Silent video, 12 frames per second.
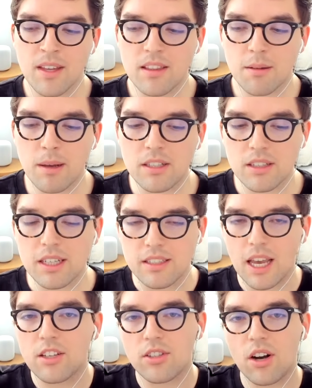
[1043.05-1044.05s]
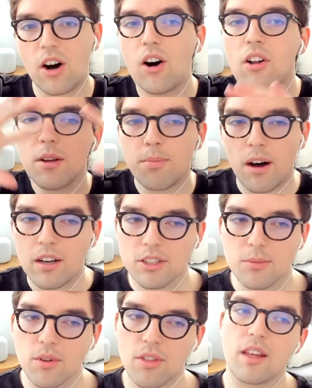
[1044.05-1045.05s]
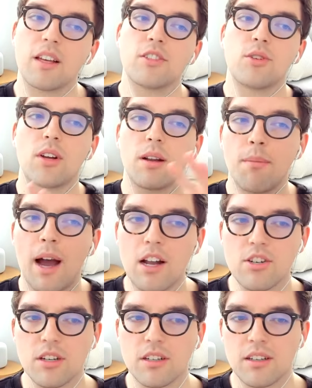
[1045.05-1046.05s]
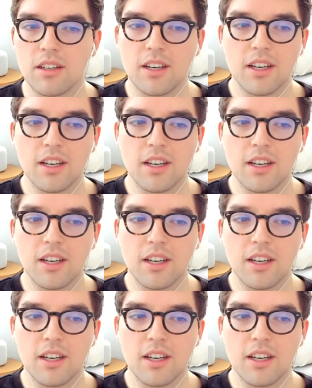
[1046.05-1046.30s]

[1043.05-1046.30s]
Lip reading: that basically takes all the possible things you can imagine